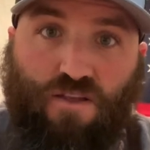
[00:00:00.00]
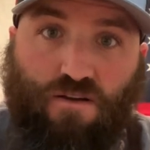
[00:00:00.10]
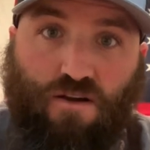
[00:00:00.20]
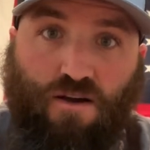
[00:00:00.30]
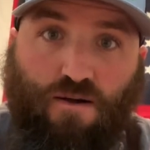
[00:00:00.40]

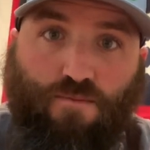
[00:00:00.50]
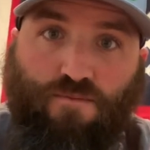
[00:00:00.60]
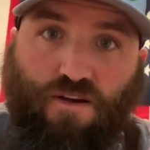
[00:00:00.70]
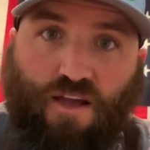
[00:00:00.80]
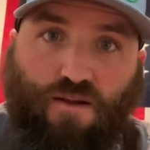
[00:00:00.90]

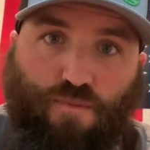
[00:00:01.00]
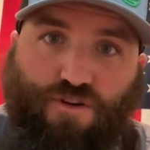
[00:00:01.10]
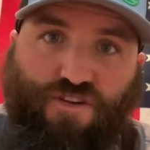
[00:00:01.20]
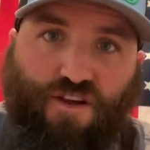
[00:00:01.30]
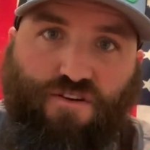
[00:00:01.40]
Again,
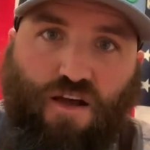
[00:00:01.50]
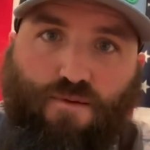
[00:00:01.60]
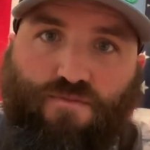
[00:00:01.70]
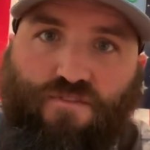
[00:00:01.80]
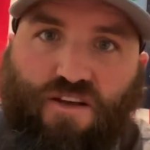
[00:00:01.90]
appreciate your
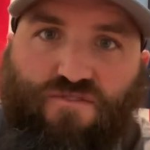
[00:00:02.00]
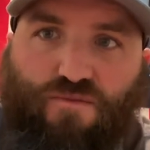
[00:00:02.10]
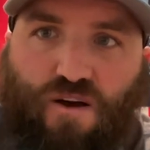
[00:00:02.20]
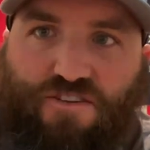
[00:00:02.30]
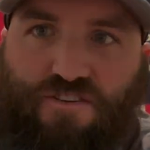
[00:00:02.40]
time. Thanks for
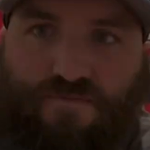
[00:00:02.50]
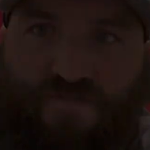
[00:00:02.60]
watching.